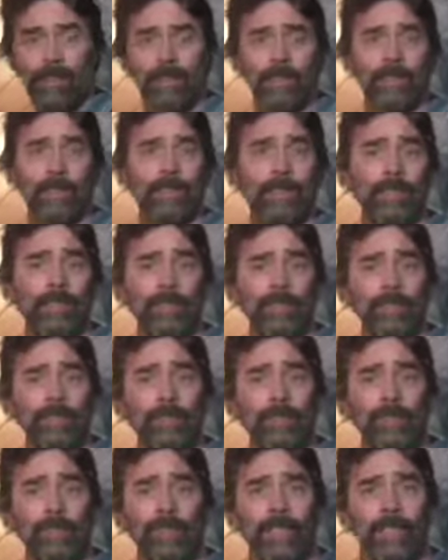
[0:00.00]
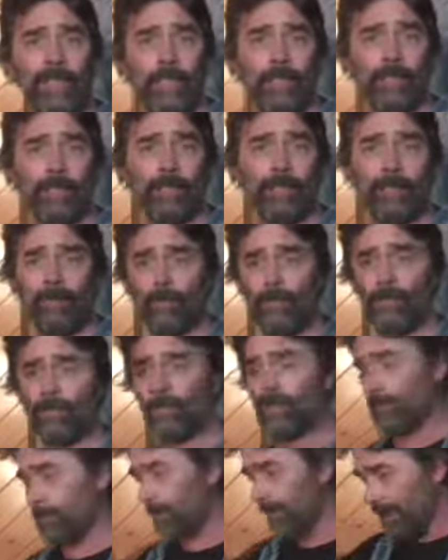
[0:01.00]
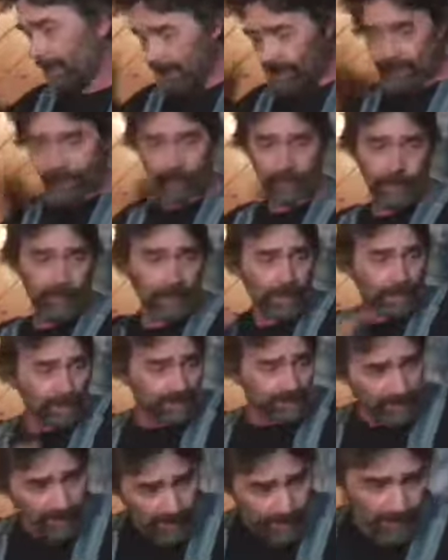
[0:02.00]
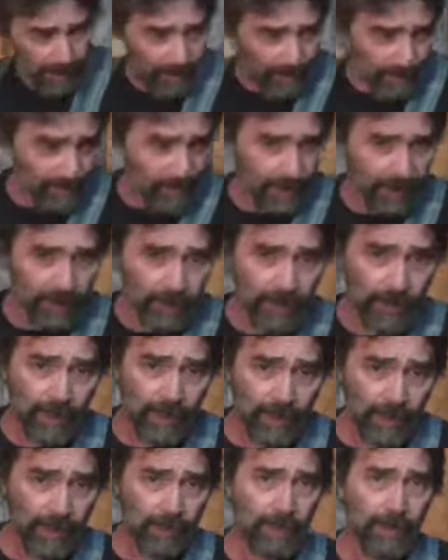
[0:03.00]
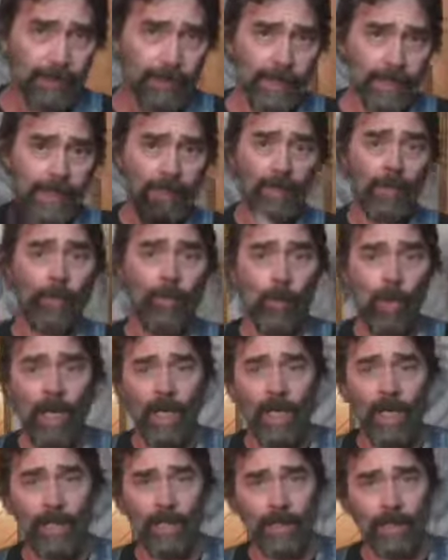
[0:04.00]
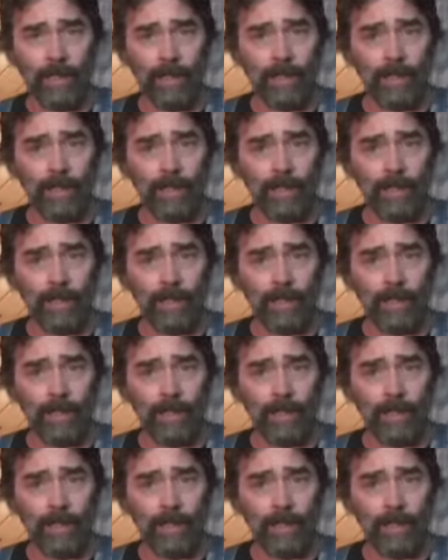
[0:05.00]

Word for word: in the spirit. For the spirit and the flesh become one.